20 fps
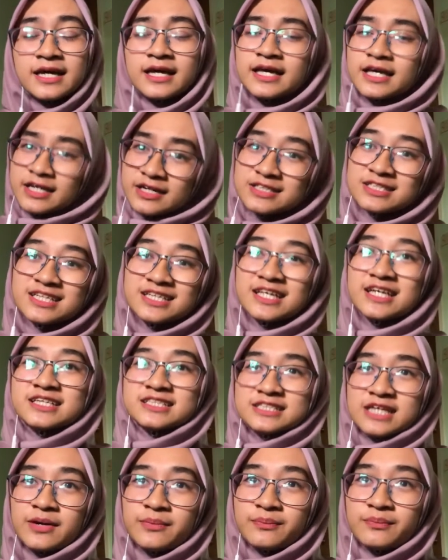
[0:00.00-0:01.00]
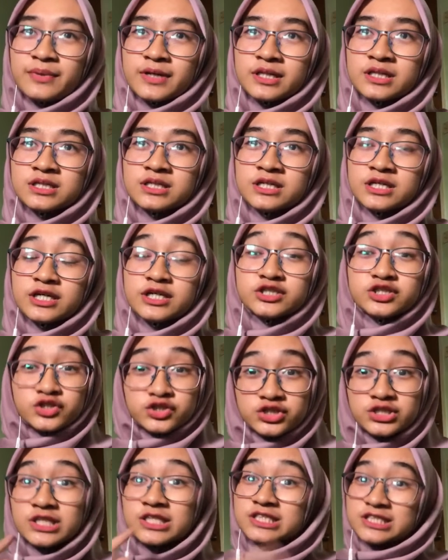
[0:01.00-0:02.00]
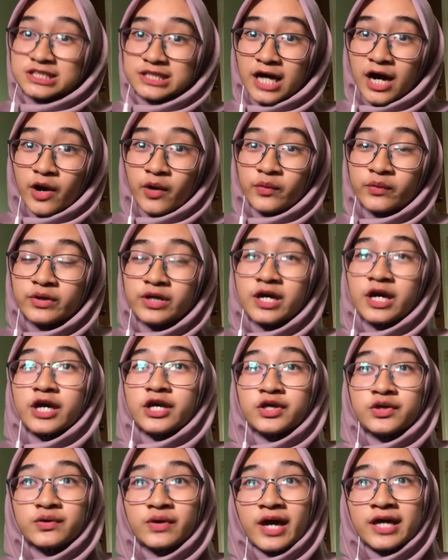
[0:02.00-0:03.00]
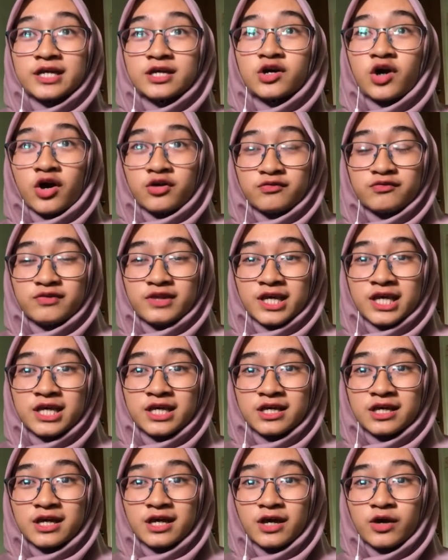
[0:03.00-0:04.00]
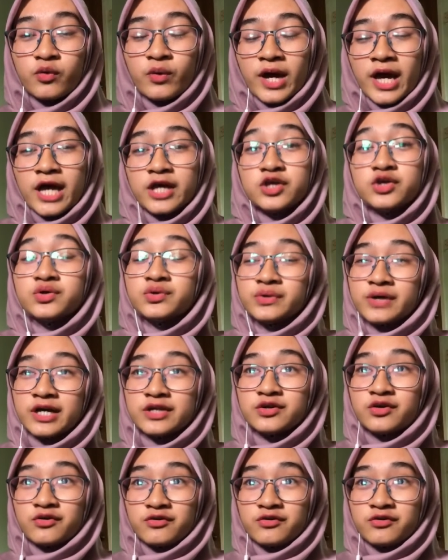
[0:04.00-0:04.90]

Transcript: Here's an example. So just now, you had a conflict where you and your